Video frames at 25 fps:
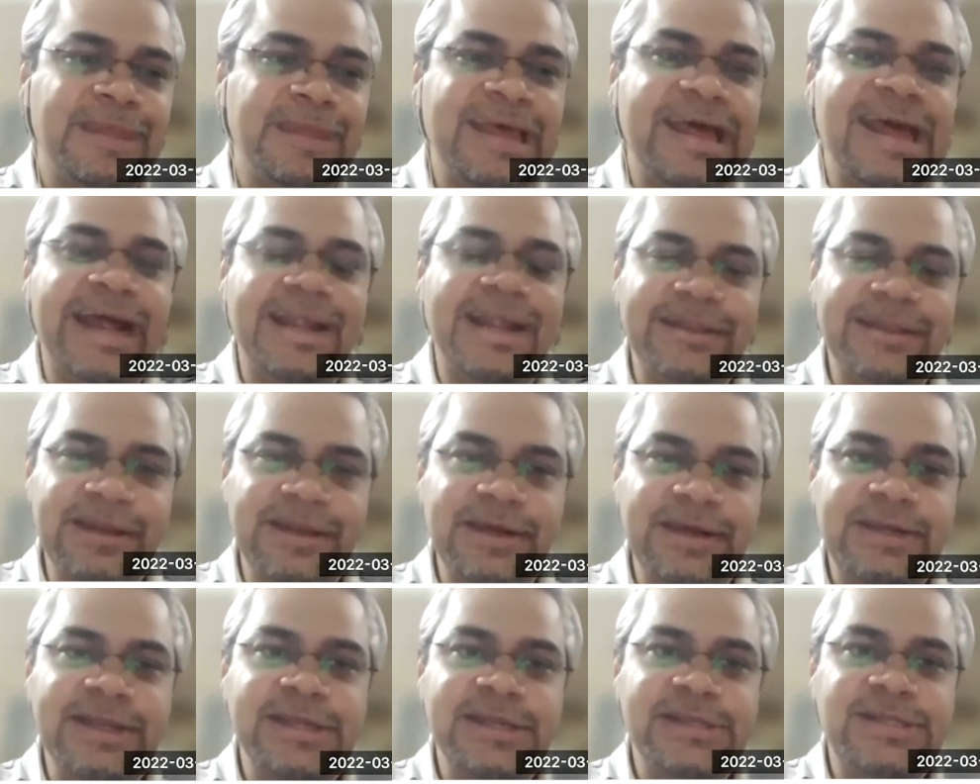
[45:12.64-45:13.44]

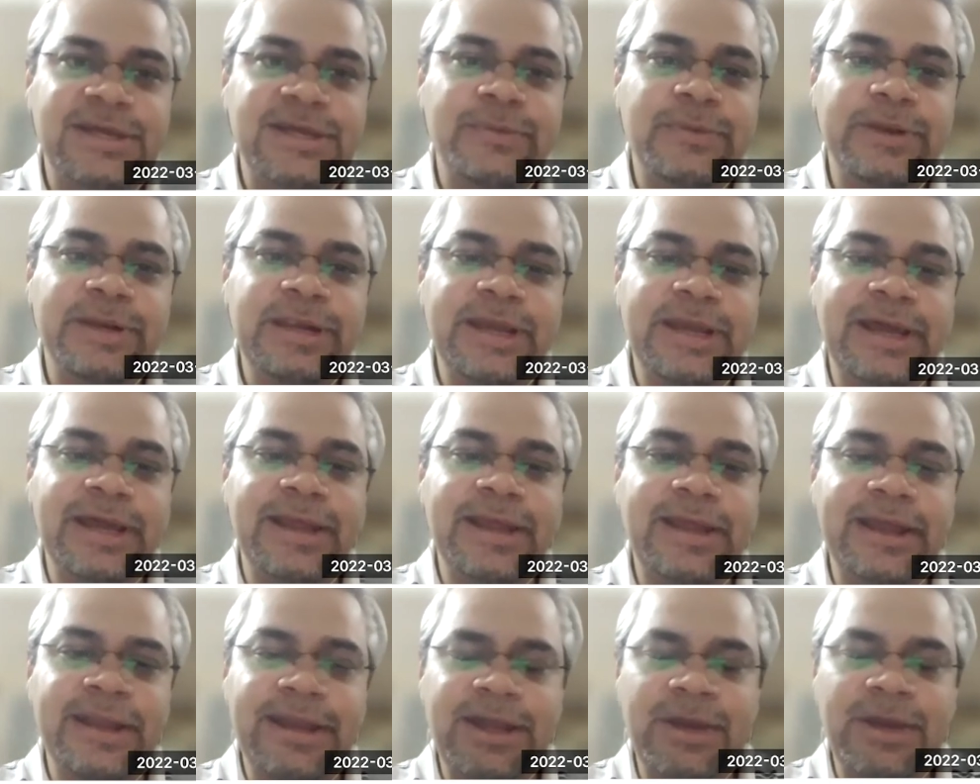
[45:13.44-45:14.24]
analytics,
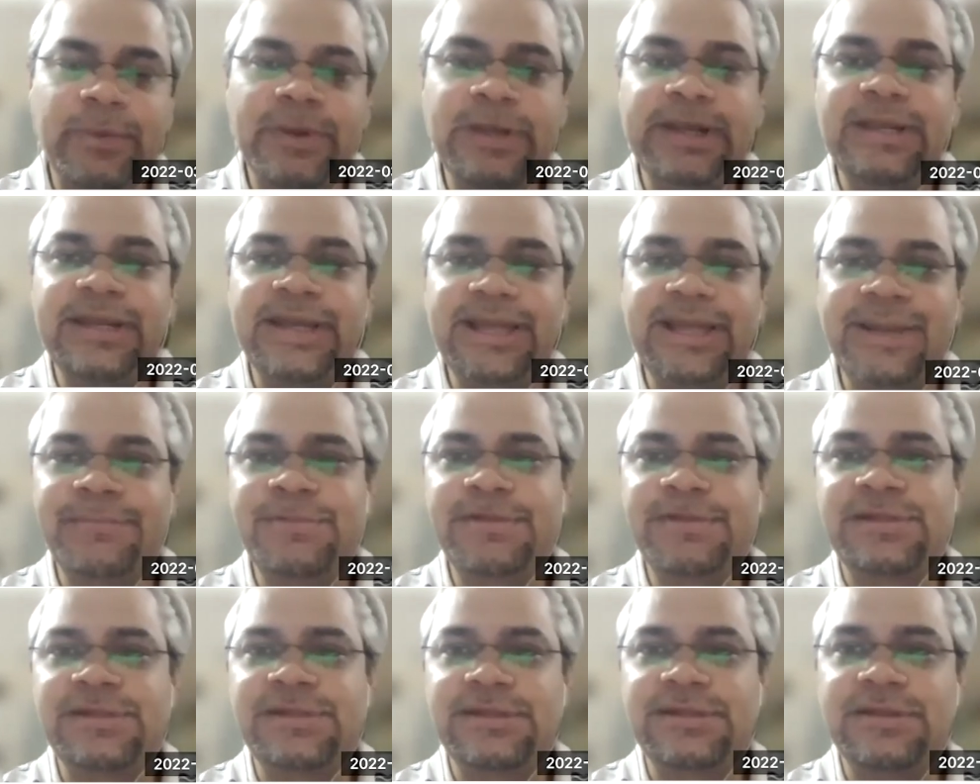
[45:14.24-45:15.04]
and how it
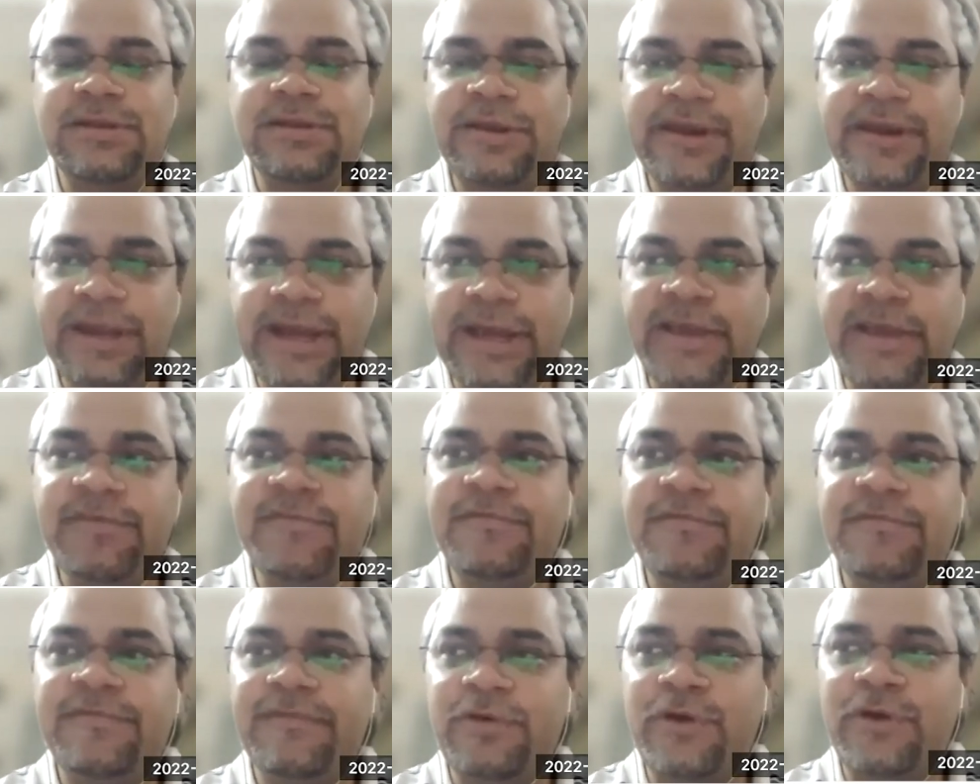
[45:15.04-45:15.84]
helps
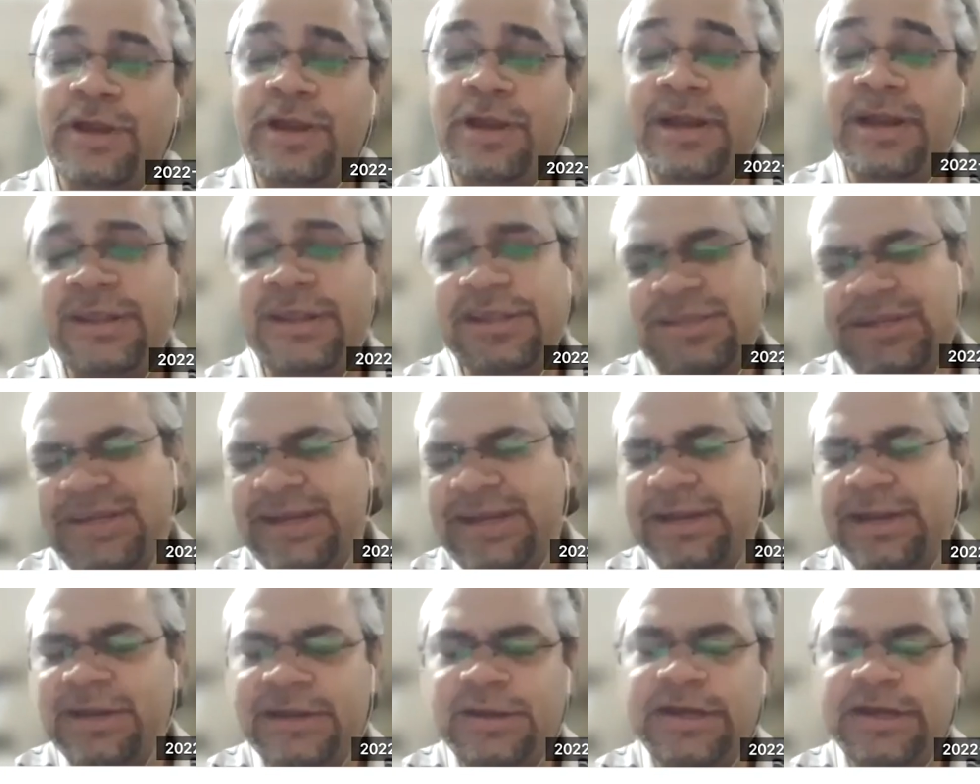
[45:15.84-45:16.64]
drive or
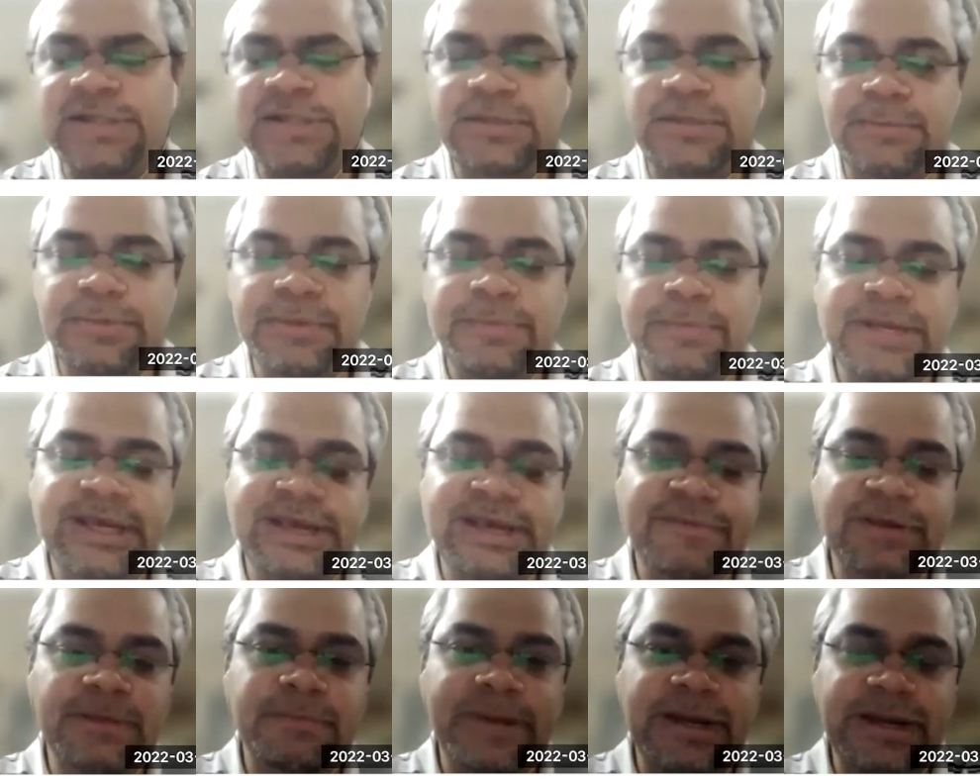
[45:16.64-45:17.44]
understand customer
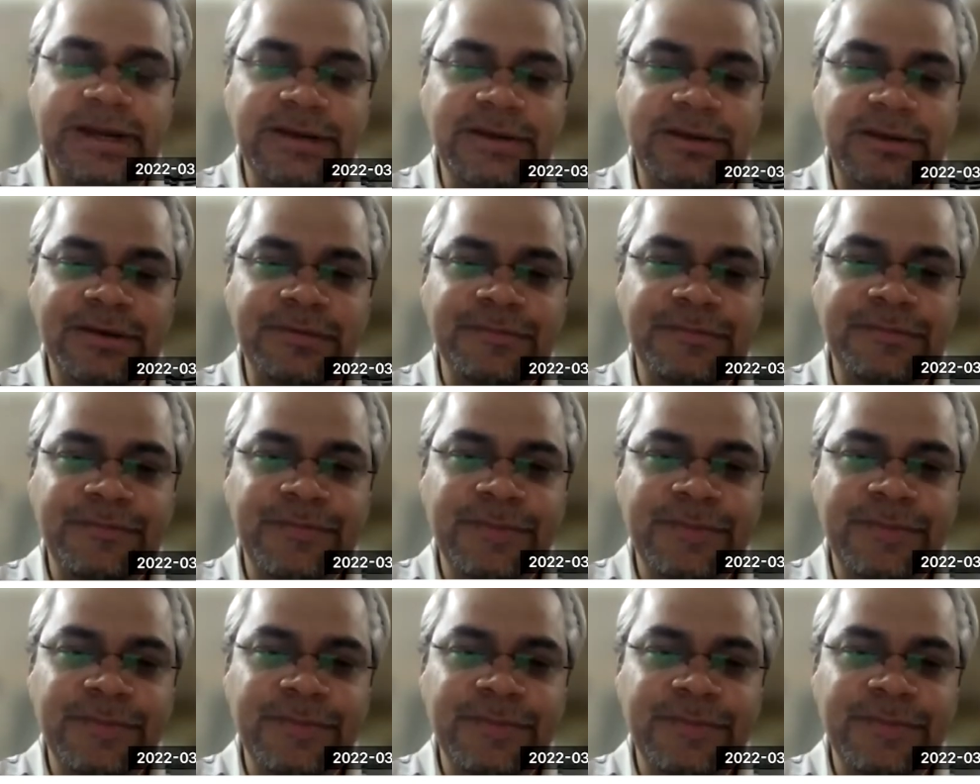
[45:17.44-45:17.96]
behavior better.